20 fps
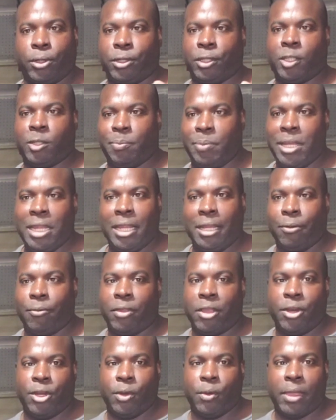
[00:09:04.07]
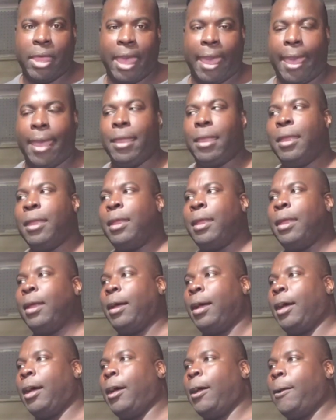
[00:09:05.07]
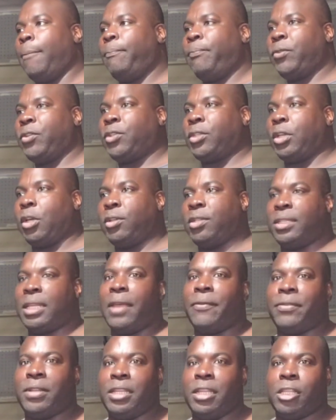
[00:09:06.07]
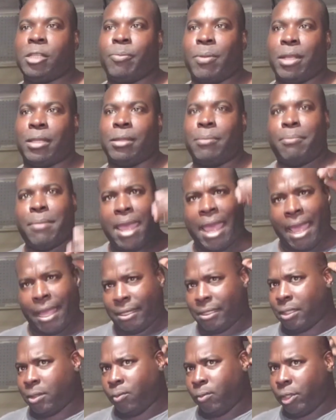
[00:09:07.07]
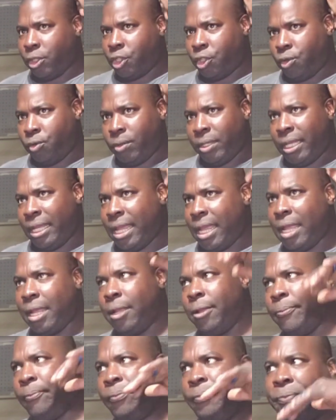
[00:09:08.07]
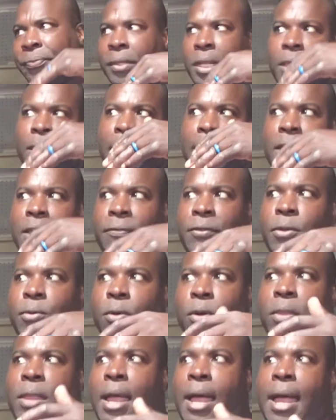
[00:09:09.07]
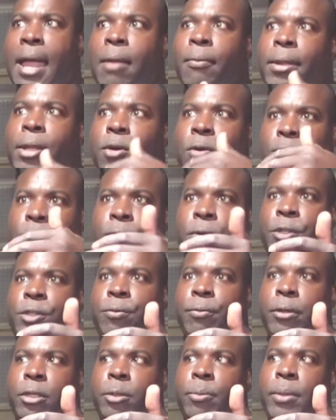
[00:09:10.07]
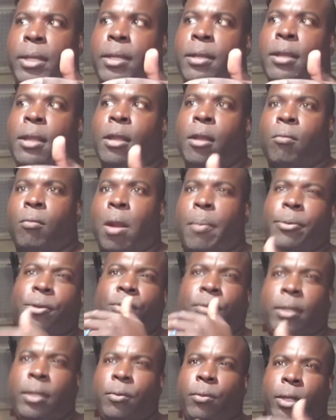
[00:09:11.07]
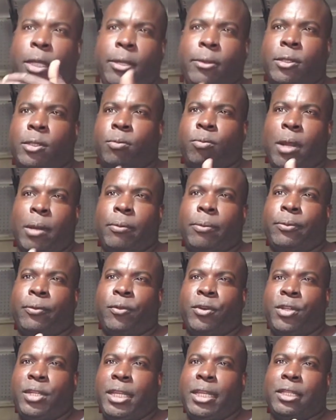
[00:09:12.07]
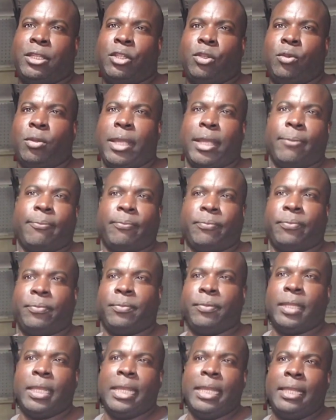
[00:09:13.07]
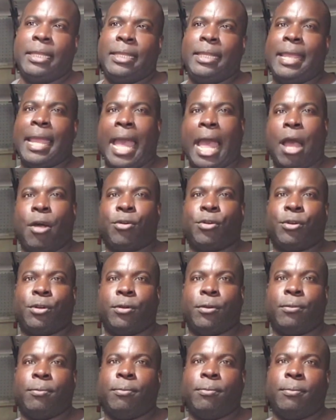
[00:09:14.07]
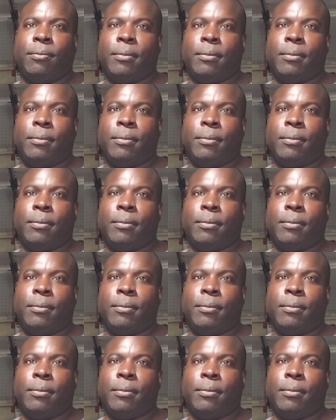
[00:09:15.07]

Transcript: just speeding when they do that. So 70 is about the max once you get, like, if you were on the highway going towards Richmond, right between Williams, right before you get to, like, the outer